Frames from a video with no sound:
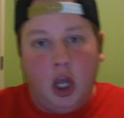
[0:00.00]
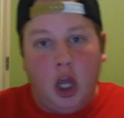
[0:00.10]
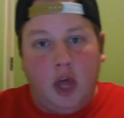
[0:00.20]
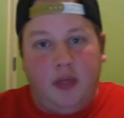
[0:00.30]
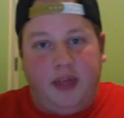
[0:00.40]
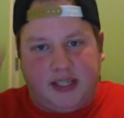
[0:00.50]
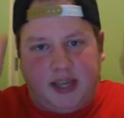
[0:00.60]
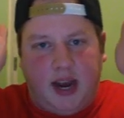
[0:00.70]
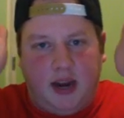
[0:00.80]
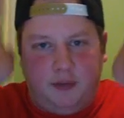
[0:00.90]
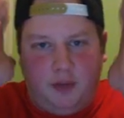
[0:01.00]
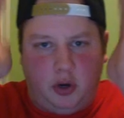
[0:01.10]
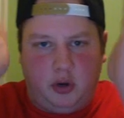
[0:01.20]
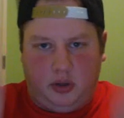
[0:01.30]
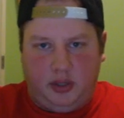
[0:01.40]
That's kind of your
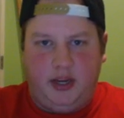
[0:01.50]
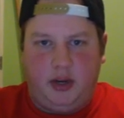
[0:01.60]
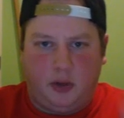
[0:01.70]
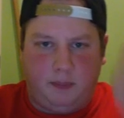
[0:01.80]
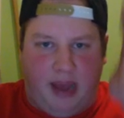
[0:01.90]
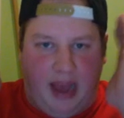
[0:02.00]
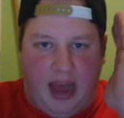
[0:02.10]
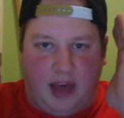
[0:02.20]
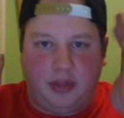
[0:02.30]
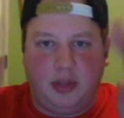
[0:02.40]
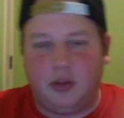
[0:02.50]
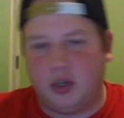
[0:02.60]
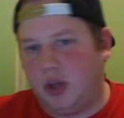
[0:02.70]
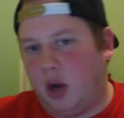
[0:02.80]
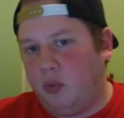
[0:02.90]
linear path. There's
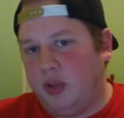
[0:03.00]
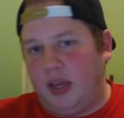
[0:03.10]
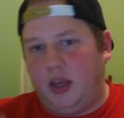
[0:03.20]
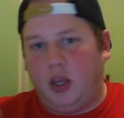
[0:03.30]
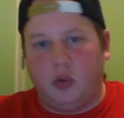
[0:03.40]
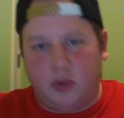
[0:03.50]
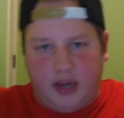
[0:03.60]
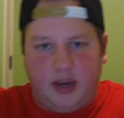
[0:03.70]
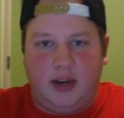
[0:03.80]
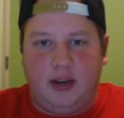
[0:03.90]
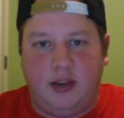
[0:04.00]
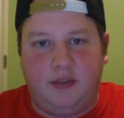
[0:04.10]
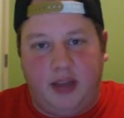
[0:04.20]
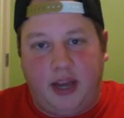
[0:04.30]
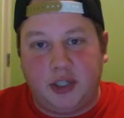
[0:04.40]
not really, you don't get any
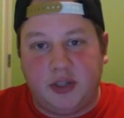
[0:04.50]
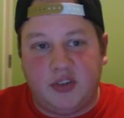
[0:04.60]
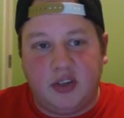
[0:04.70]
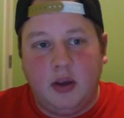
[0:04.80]
deviations.